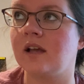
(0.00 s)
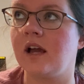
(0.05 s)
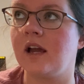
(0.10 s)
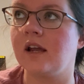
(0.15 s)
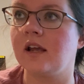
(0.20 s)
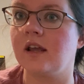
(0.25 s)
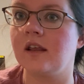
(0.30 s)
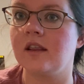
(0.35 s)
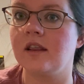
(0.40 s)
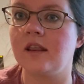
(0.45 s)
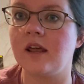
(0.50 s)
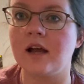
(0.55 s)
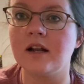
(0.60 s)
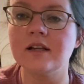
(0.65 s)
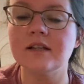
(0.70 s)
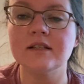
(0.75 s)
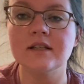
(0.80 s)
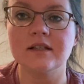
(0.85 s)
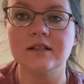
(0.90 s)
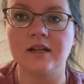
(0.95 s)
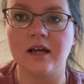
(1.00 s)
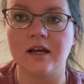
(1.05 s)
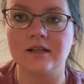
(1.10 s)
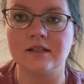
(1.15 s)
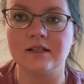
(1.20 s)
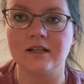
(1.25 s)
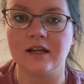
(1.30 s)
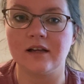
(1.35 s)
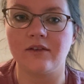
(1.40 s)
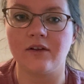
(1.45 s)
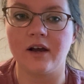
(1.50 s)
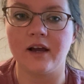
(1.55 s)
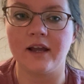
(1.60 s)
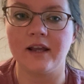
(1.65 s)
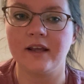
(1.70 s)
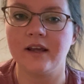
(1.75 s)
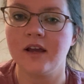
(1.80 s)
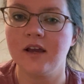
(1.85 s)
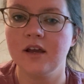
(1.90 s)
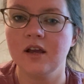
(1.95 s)
like, that is disgusting.
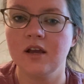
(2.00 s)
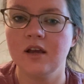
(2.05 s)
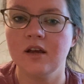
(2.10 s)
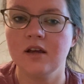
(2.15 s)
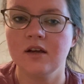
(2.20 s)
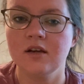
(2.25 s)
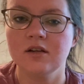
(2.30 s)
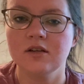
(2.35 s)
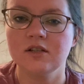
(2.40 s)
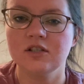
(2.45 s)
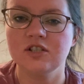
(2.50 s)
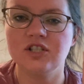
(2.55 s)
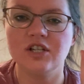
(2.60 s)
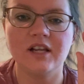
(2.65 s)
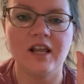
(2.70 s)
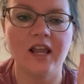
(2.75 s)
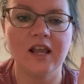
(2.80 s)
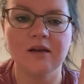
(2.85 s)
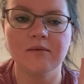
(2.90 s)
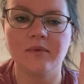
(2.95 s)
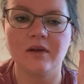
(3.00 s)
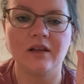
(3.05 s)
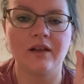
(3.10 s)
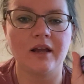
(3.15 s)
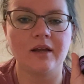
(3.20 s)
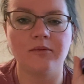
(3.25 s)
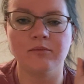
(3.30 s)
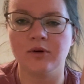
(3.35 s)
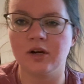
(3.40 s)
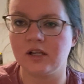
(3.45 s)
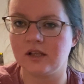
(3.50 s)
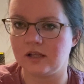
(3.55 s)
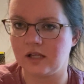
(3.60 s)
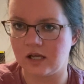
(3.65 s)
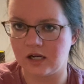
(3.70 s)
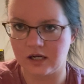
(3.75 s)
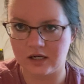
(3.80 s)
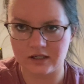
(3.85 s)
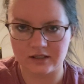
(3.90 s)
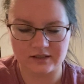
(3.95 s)
Like, she can't be like breathing
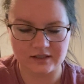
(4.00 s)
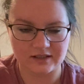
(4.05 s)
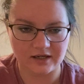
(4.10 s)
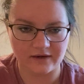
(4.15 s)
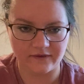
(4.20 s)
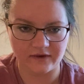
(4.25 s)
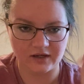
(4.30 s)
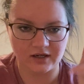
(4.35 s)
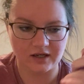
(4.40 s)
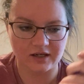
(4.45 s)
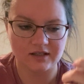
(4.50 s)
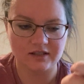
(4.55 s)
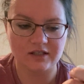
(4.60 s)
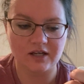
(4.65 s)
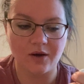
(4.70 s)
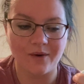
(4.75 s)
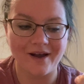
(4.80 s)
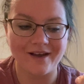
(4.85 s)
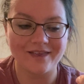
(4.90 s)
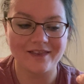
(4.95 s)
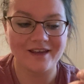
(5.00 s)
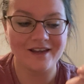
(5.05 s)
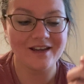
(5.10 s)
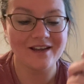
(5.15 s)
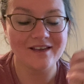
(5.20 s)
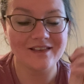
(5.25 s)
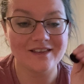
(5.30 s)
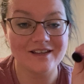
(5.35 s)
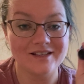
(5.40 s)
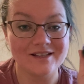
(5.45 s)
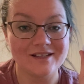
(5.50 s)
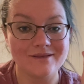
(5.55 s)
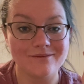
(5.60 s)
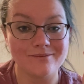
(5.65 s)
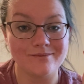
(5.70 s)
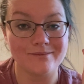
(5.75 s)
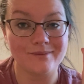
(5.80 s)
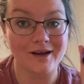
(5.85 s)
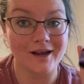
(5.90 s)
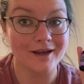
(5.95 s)
that in and stuff at night. So I think this
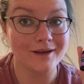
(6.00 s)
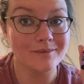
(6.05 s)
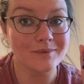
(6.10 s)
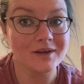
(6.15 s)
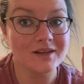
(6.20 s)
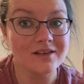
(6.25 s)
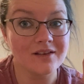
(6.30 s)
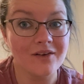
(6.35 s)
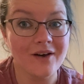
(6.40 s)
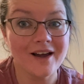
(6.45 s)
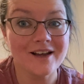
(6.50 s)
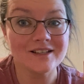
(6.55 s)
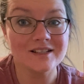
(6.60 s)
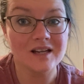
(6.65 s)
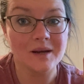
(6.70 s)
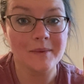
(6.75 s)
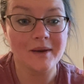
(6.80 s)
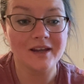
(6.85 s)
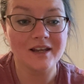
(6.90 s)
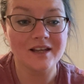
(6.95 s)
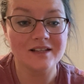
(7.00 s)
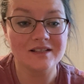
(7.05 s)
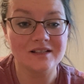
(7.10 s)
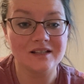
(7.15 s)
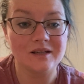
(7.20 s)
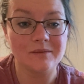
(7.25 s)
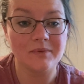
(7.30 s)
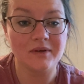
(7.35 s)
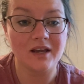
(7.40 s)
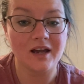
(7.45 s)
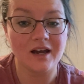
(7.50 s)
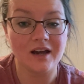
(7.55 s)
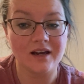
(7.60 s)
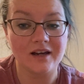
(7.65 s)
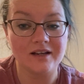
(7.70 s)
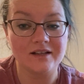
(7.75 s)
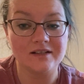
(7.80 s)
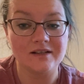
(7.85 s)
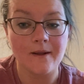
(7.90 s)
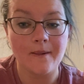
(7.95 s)
might be the last time I get sleepy
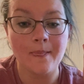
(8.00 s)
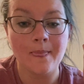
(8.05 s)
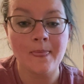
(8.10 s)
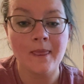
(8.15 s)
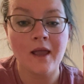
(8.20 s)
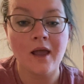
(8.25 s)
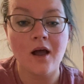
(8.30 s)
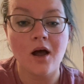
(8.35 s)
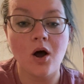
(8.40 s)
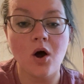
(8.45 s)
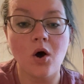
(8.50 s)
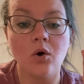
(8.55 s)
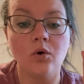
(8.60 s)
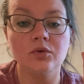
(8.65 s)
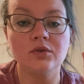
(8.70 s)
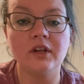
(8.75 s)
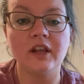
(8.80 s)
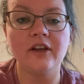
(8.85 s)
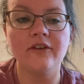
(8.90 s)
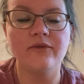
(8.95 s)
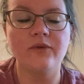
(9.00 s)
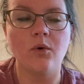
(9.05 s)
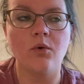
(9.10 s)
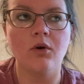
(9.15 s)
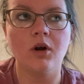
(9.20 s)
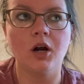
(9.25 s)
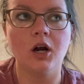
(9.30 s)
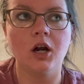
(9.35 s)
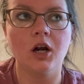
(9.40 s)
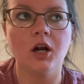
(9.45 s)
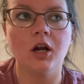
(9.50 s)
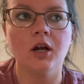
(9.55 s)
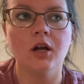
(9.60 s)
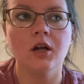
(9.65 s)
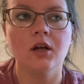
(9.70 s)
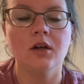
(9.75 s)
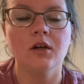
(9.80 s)
eyes, only for